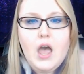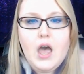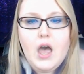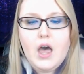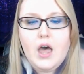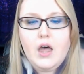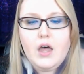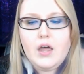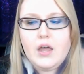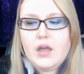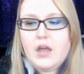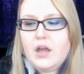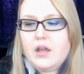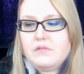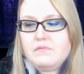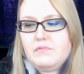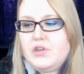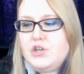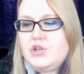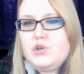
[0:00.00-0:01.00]
Uh,
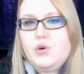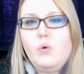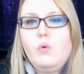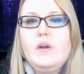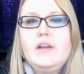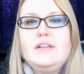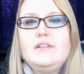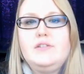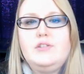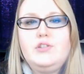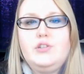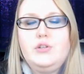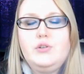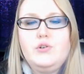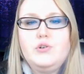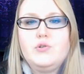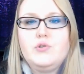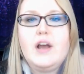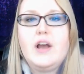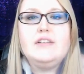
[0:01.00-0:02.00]
the choice to
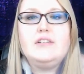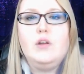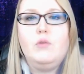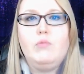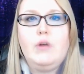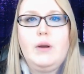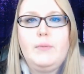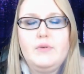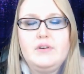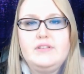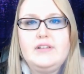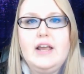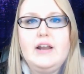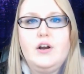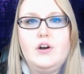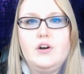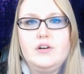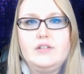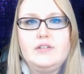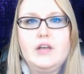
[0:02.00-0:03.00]
dress and represent
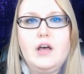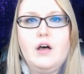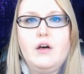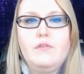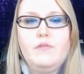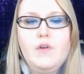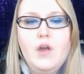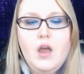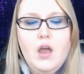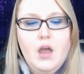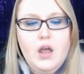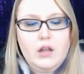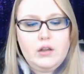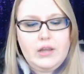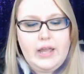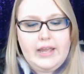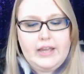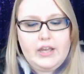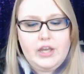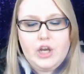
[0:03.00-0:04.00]
herself
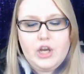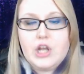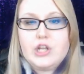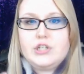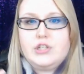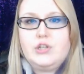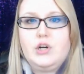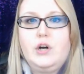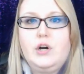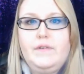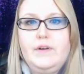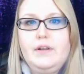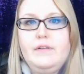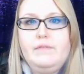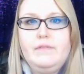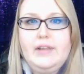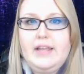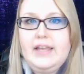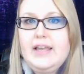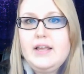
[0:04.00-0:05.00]
like
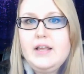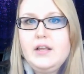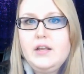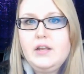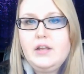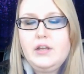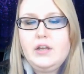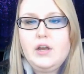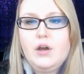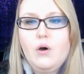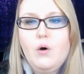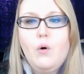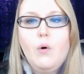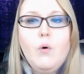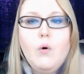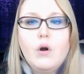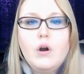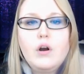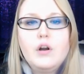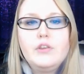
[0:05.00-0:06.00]
conservatively,
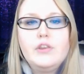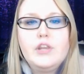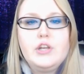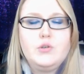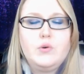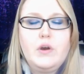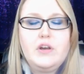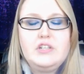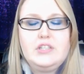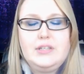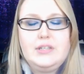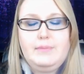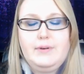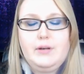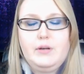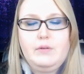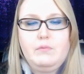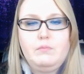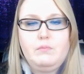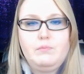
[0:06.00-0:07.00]
or the choice to
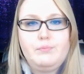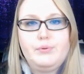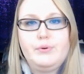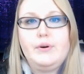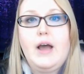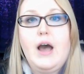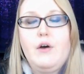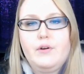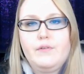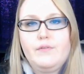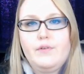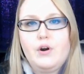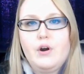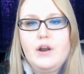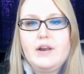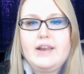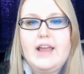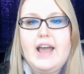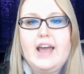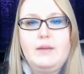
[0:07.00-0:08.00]
be proud of her
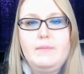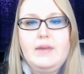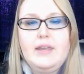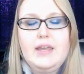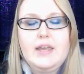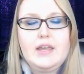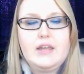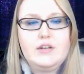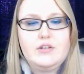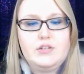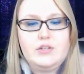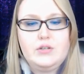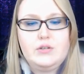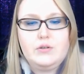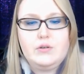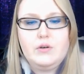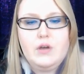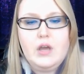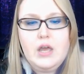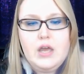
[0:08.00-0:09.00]
anatomy and to
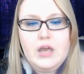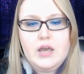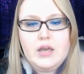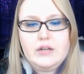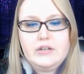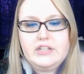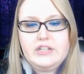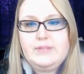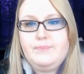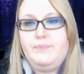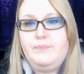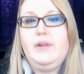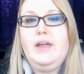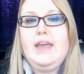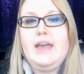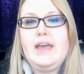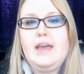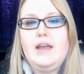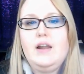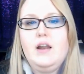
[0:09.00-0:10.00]
display
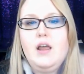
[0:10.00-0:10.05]
it.